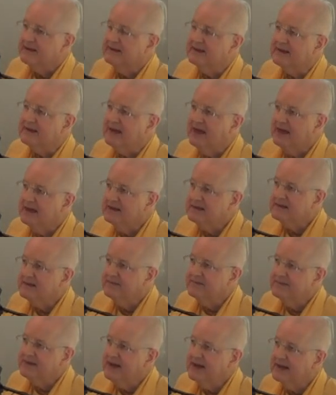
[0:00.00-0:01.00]
the case
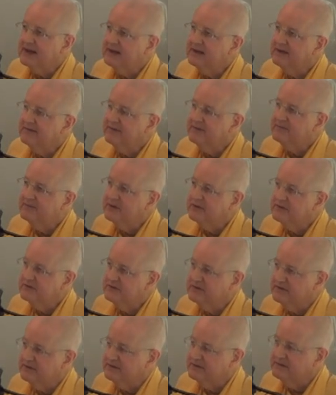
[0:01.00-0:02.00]
of negative
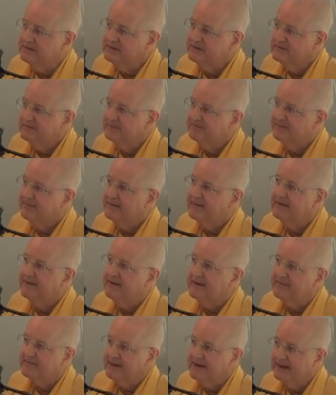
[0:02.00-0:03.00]
emotion,
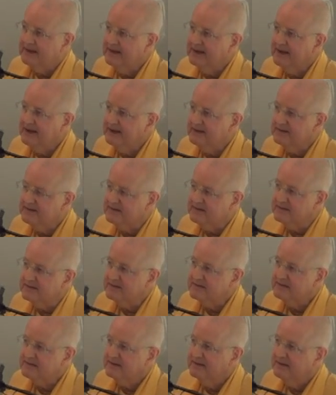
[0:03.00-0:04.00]
in many
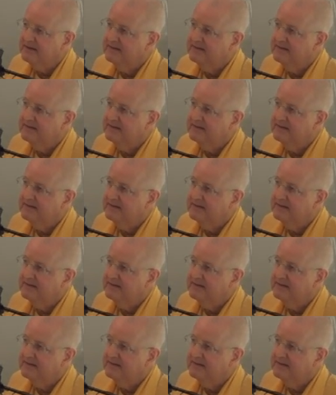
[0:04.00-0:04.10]
cases,